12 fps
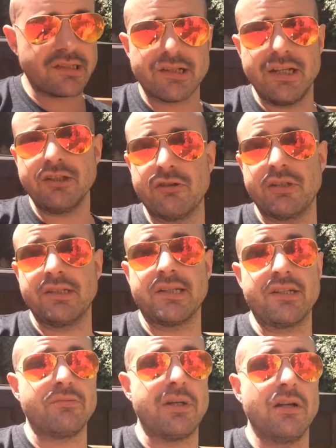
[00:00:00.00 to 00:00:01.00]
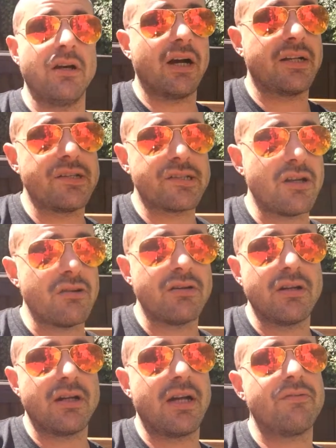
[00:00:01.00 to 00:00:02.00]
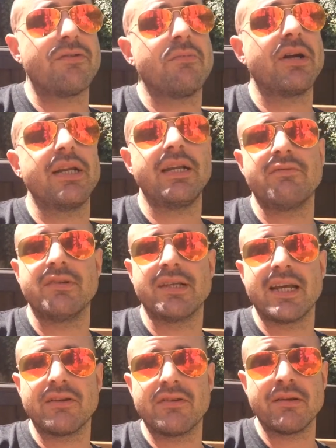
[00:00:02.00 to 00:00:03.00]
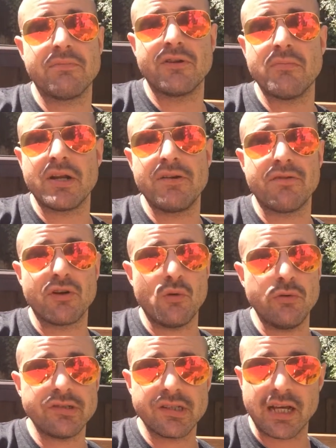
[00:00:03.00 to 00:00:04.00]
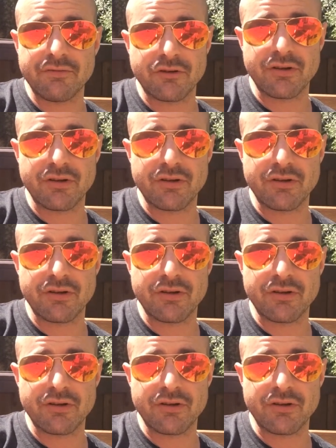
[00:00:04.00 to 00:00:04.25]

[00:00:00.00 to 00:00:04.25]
just literally said to me, look, I just don't have the money even to get the money for the course together.